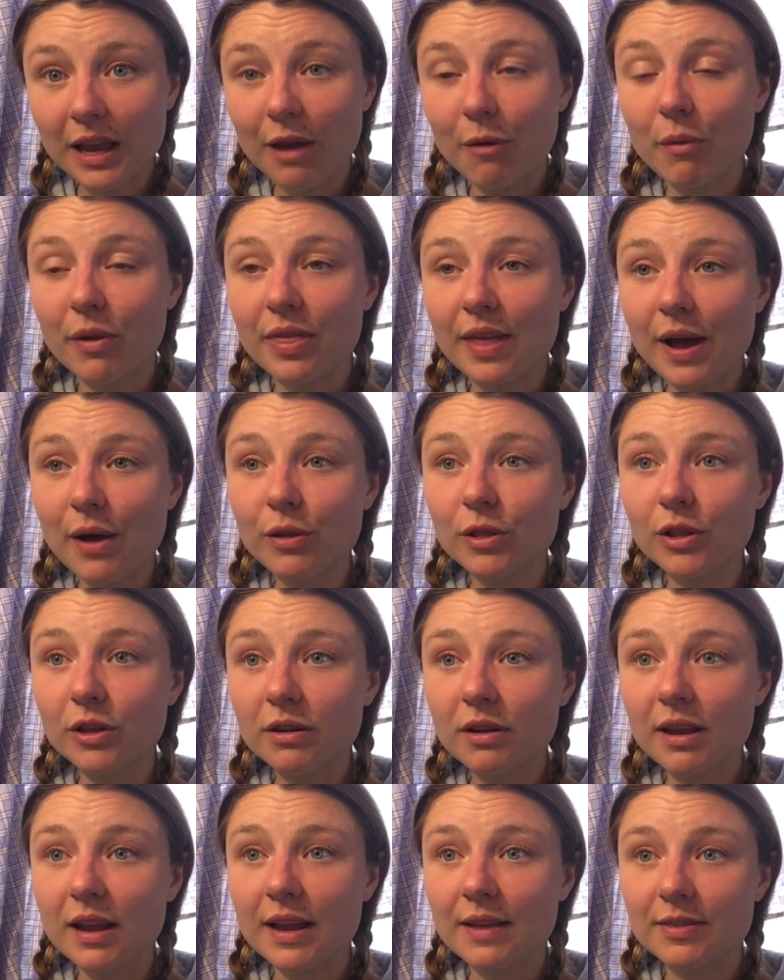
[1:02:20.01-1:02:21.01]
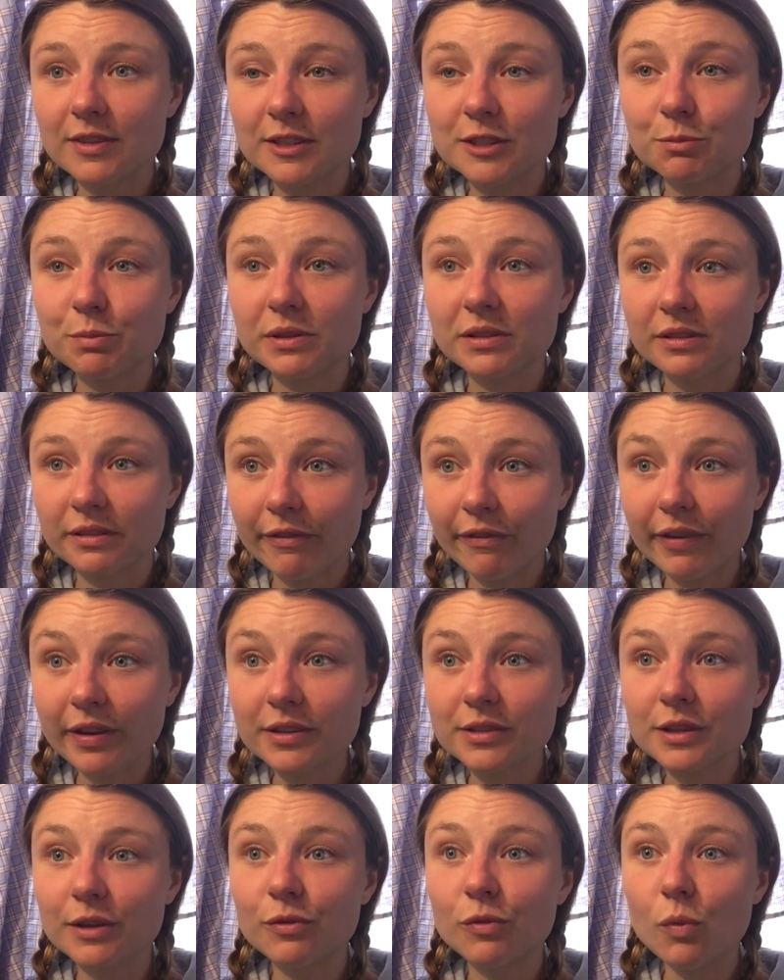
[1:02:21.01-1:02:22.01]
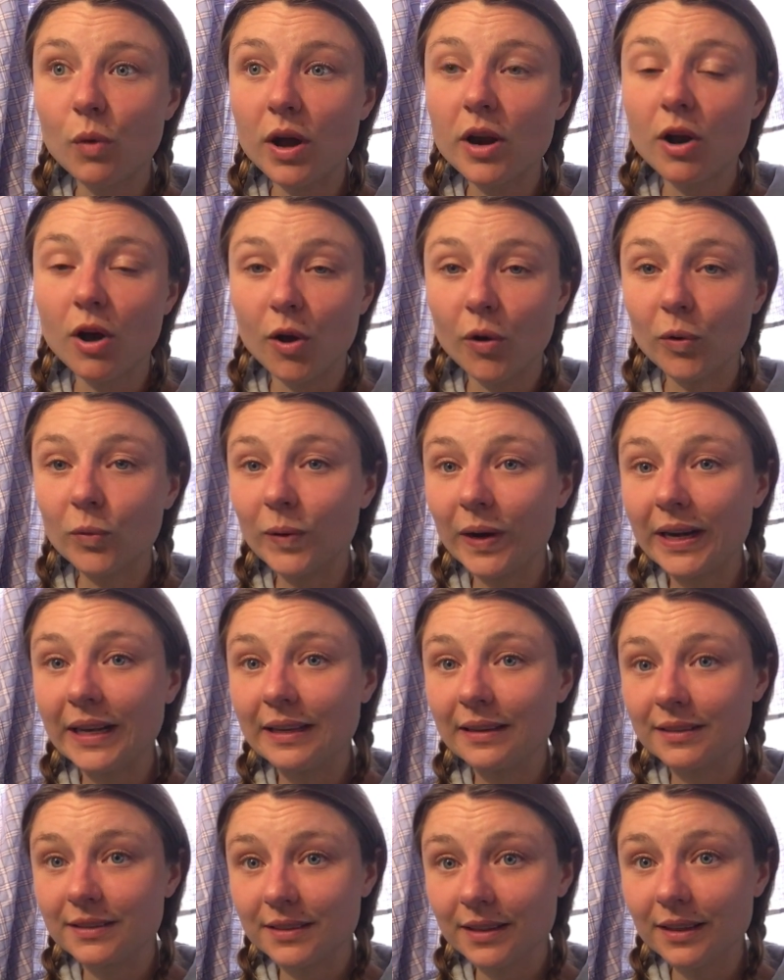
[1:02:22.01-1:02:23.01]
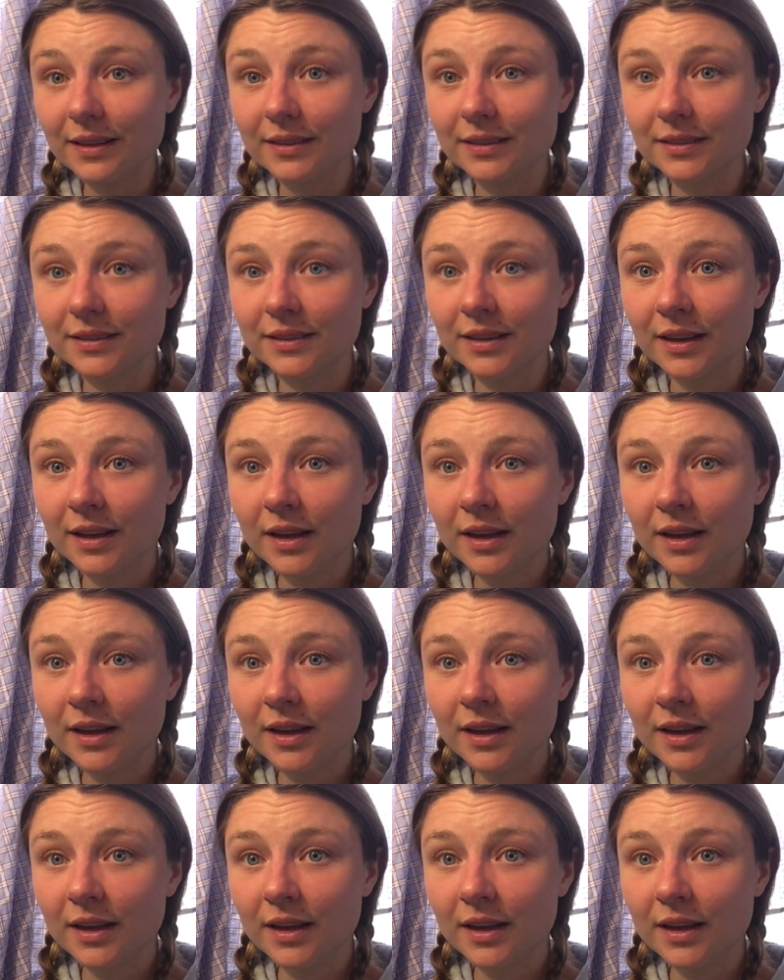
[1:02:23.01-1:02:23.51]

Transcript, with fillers: and without looking at the specifics of what already exists,